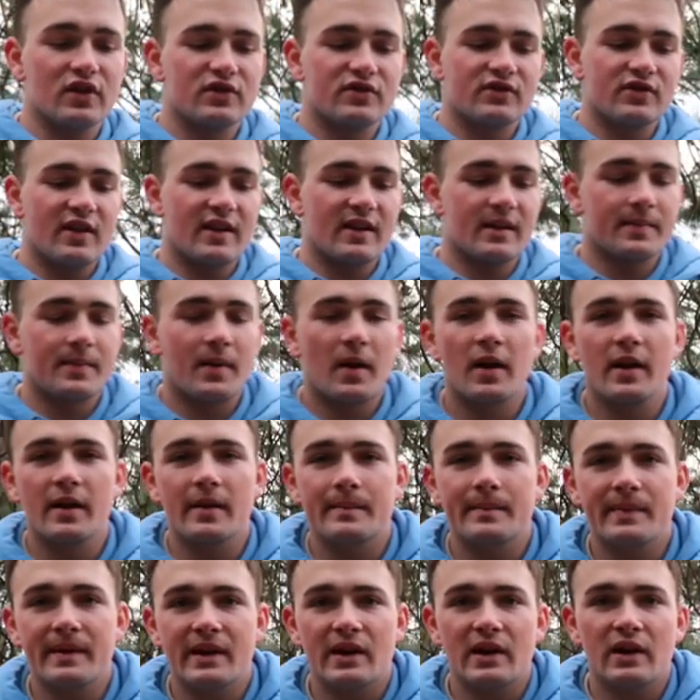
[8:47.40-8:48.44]
drink, probably a
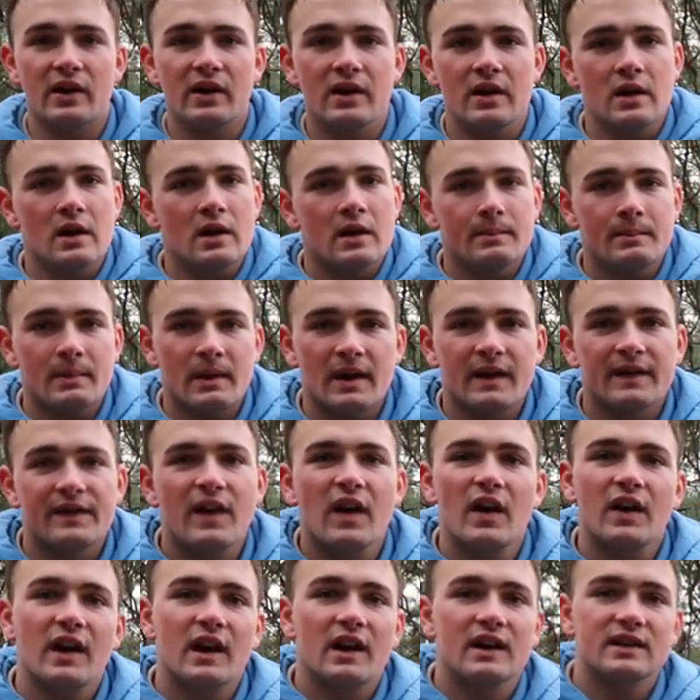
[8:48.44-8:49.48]
beer. Might have
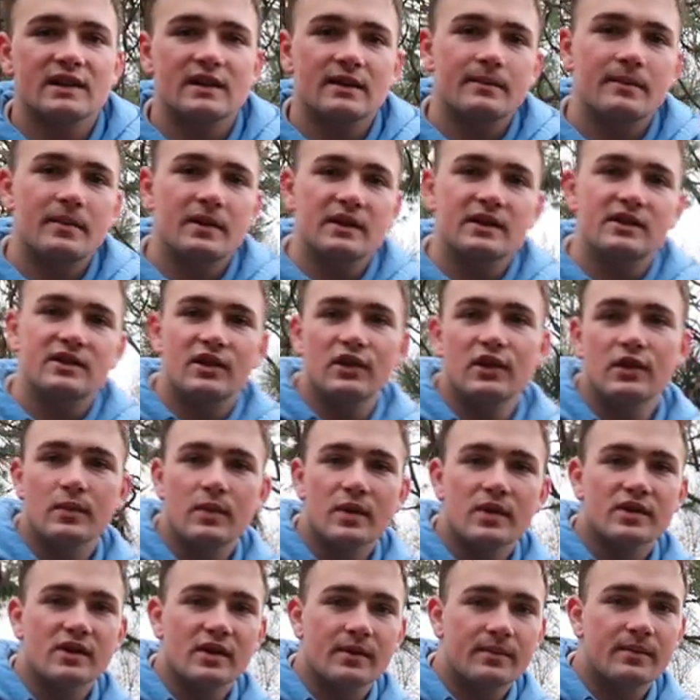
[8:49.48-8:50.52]
fallen out of somebody's tube or
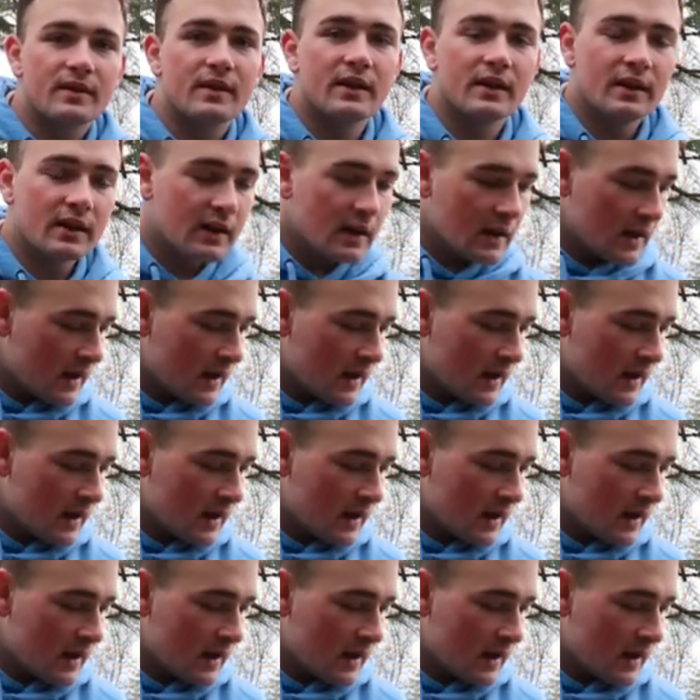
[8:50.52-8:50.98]
something.